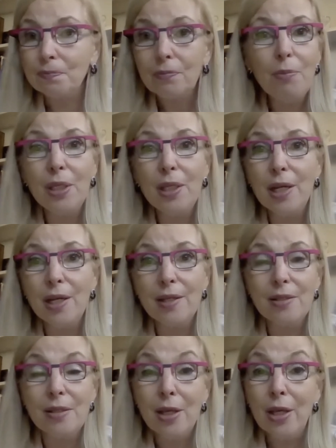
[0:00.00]

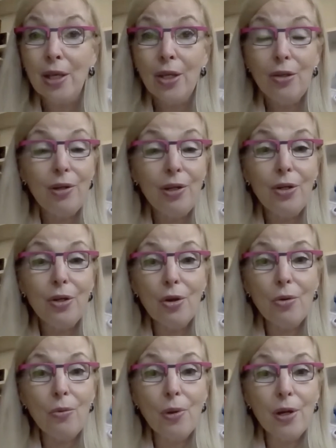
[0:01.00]
because you didn't
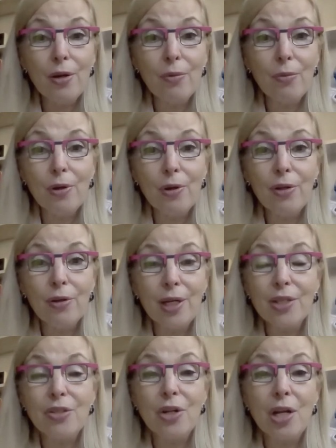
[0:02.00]
know where your
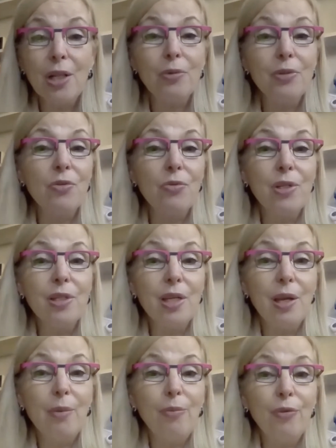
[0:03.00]
next dollar was going to
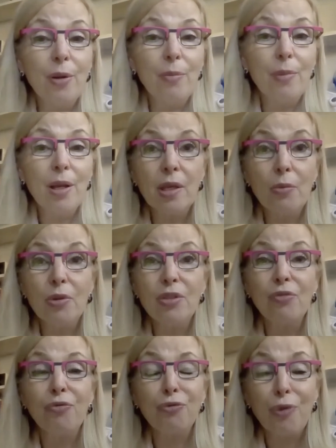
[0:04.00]
come from. It was
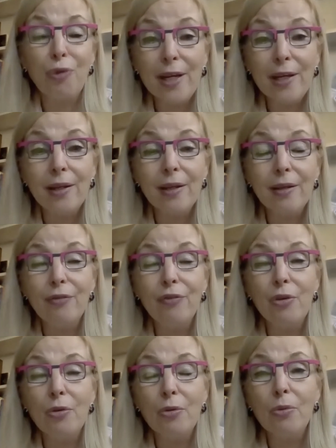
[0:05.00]
frightening. If
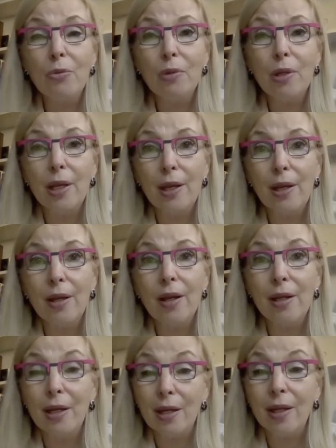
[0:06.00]
you have,
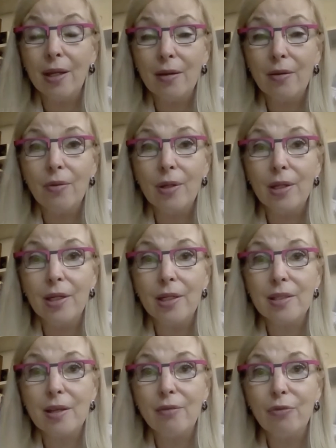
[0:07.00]
and
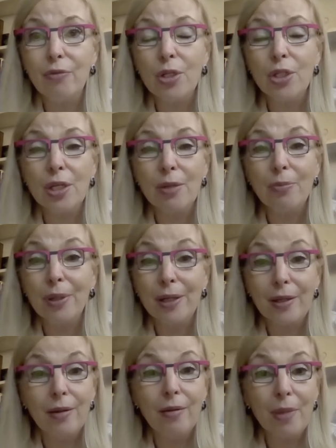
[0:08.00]
it's unfortunate, but
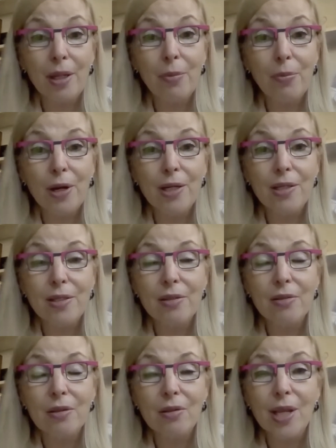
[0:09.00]
many
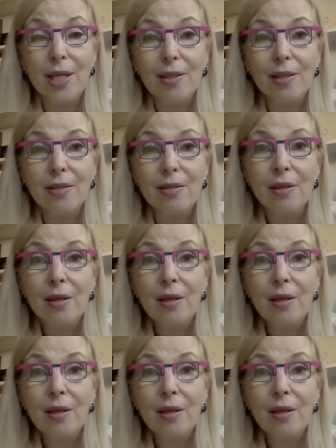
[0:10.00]
practices are like this.